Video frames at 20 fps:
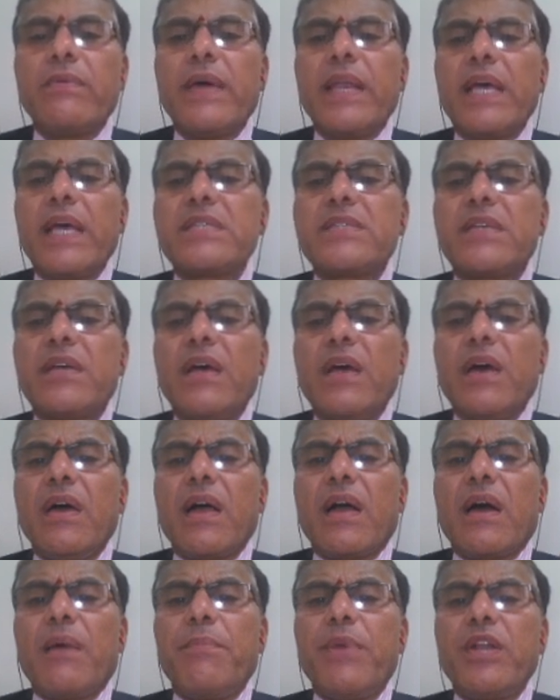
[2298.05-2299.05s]
whereas
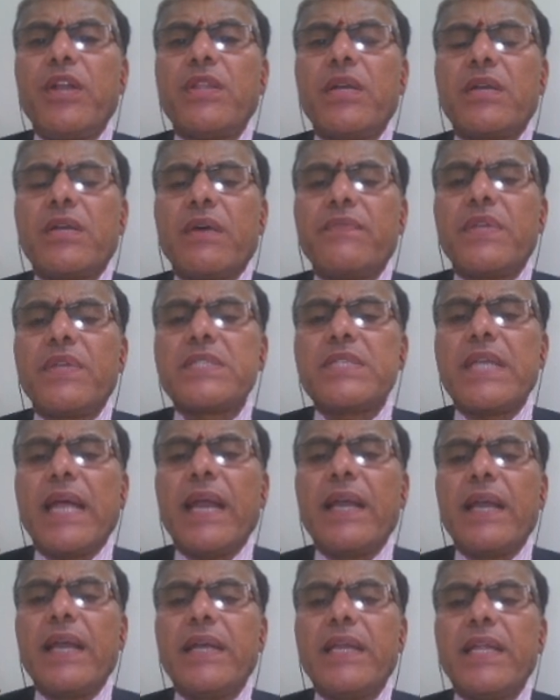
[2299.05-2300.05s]
compared to that of the
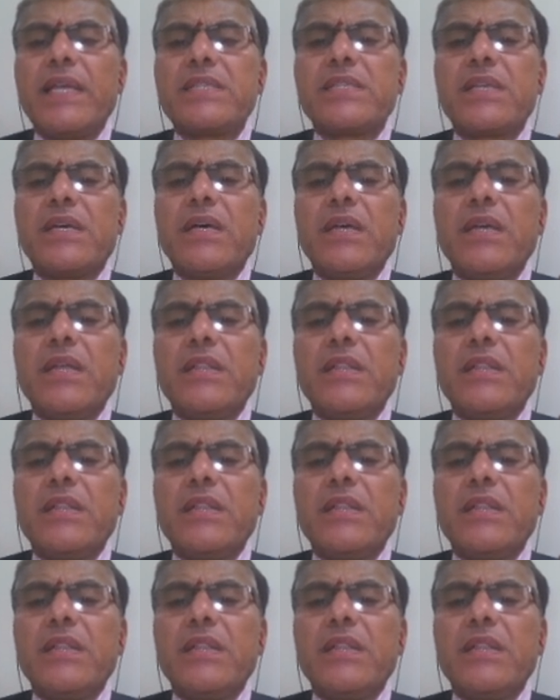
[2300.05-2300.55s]
STAAD it is